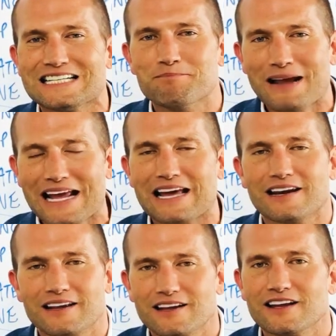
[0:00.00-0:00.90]
Man,
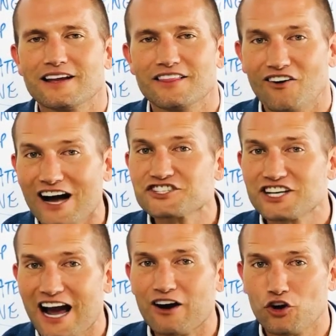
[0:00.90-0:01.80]
the
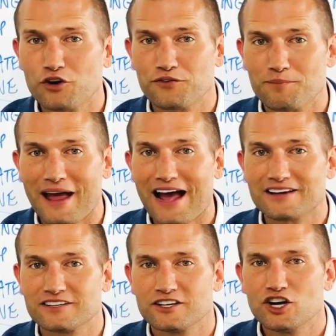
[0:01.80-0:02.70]
lesson I learned from
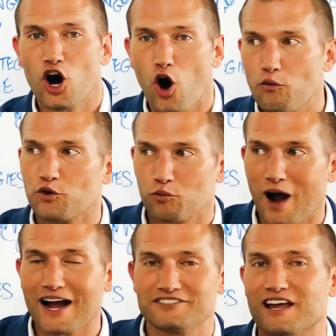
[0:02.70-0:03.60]
that
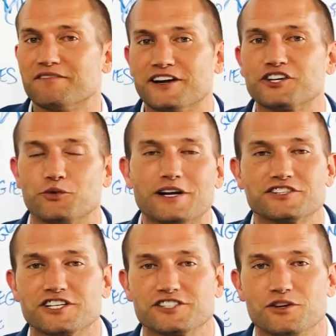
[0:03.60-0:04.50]
overrides that victory of
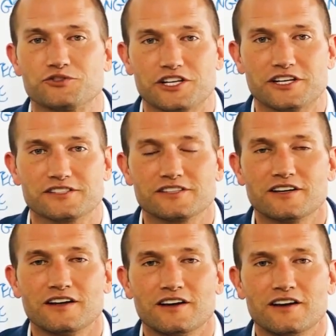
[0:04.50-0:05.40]
606.
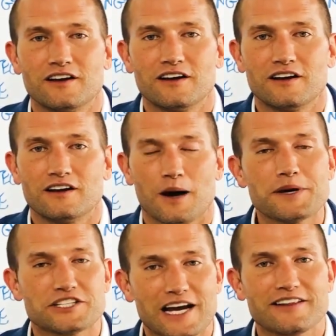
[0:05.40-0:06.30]
I'm
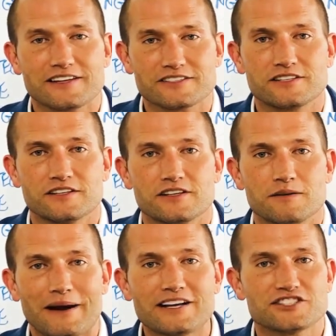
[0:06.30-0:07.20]
going to tell you this
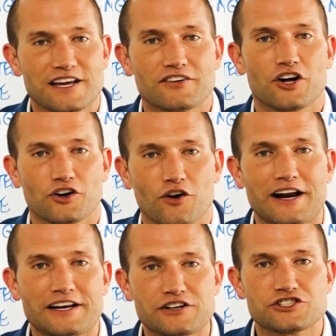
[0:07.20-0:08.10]
making 700
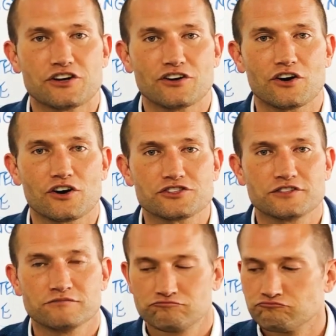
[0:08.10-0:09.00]
grand a year selling
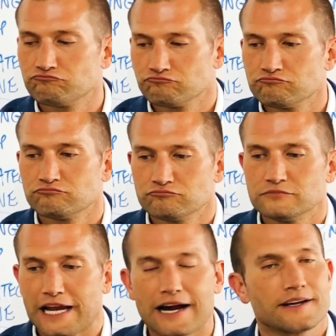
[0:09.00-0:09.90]
cars,
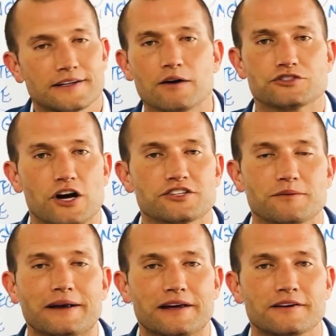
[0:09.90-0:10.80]
yeah, that was
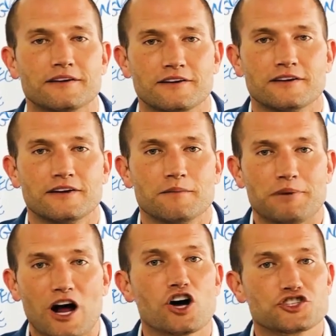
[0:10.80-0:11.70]
awesome, man.
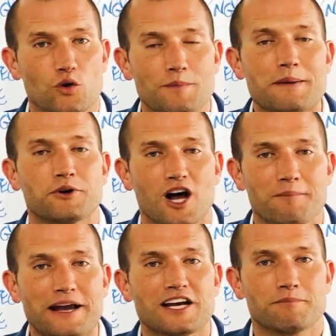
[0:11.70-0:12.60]
But I also remember not
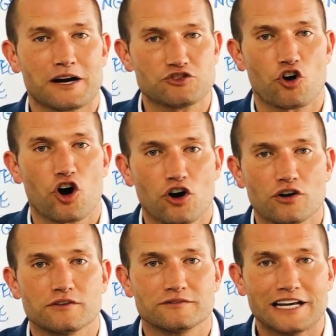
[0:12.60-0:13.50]
making my draw
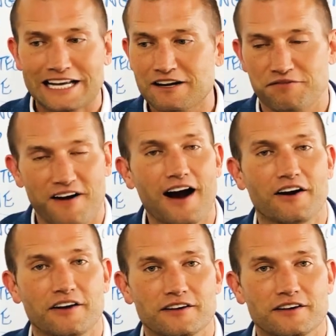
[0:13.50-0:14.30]
and getting fired.